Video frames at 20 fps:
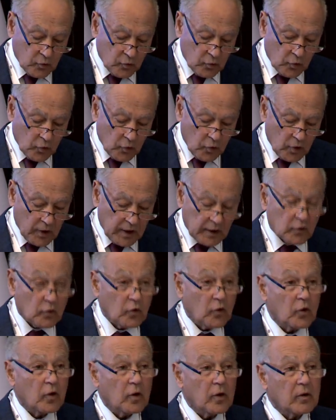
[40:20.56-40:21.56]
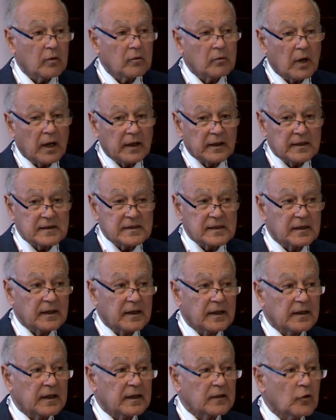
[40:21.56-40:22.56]
The experts of climate
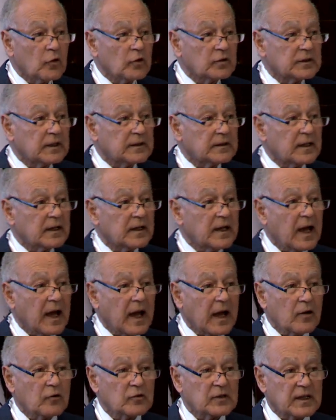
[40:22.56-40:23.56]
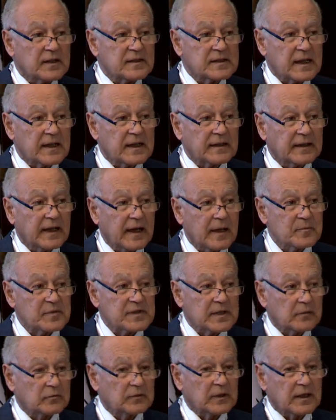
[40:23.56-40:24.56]
say that if we get to the
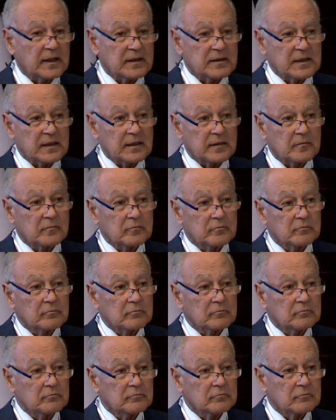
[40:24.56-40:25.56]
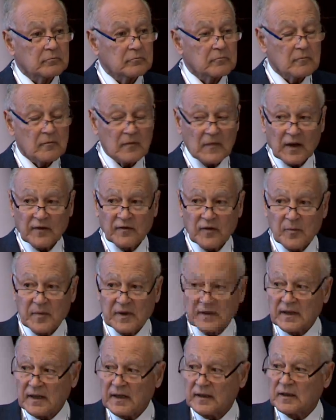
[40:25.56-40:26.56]
point of no return in
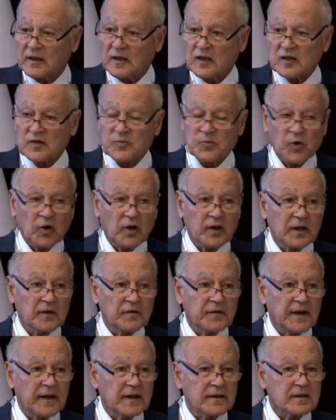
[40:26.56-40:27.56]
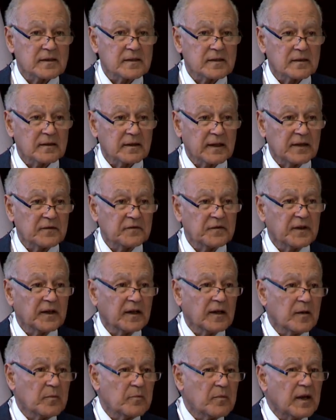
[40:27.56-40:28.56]
2035, in the last week
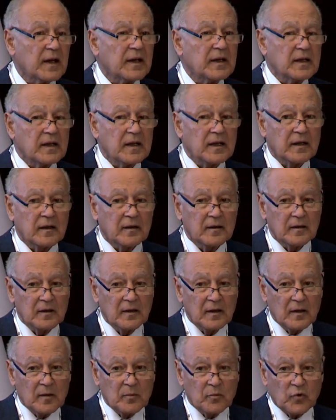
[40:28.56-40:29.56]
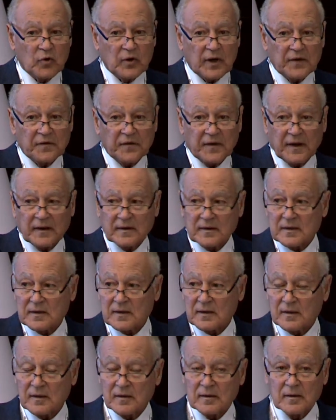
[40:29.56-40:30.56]
in Madrid, in Spain,
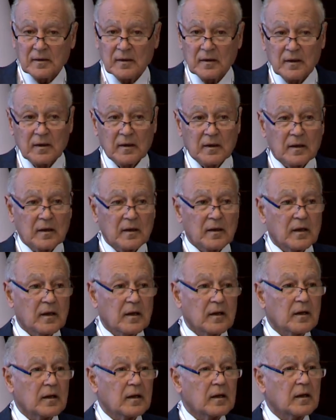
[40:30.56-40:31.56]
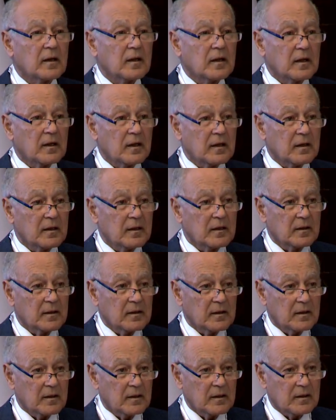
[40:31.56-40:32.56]
we had the
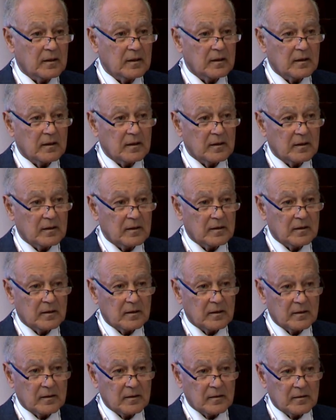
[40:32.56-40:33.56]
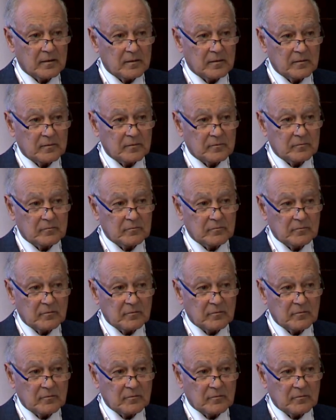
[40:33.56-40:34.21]
conference of combating